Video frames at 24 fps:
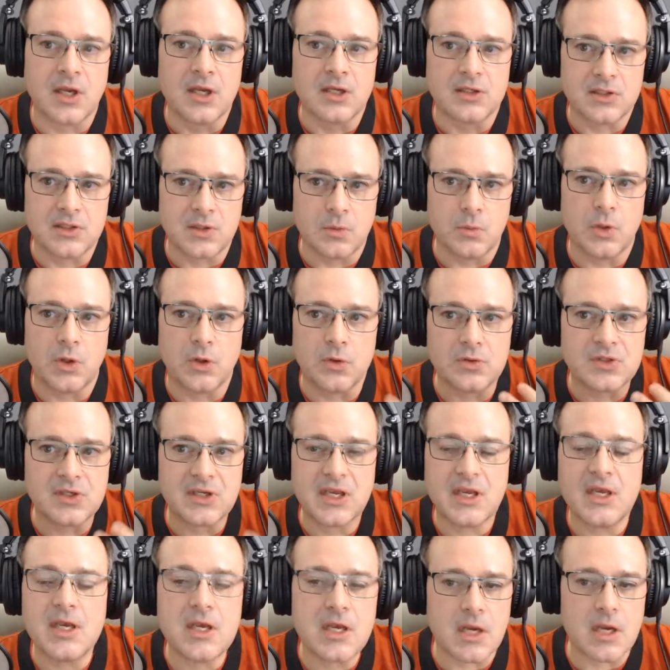some of those
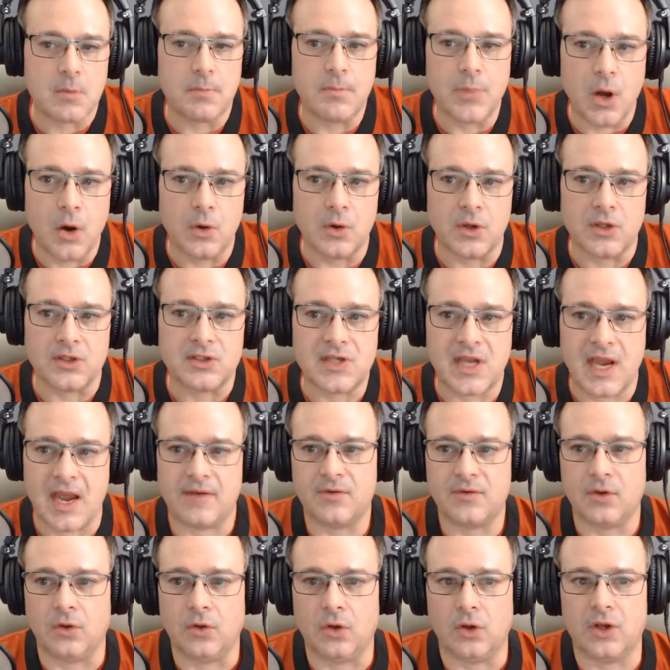key components you have
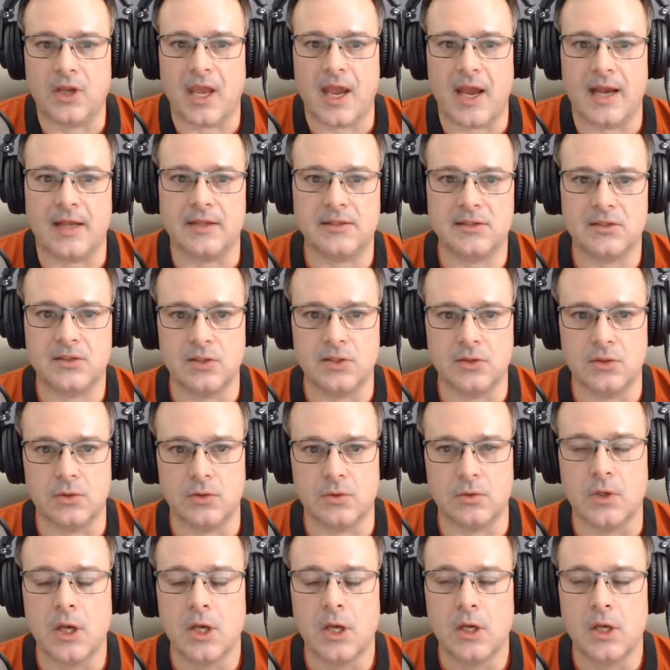to look at to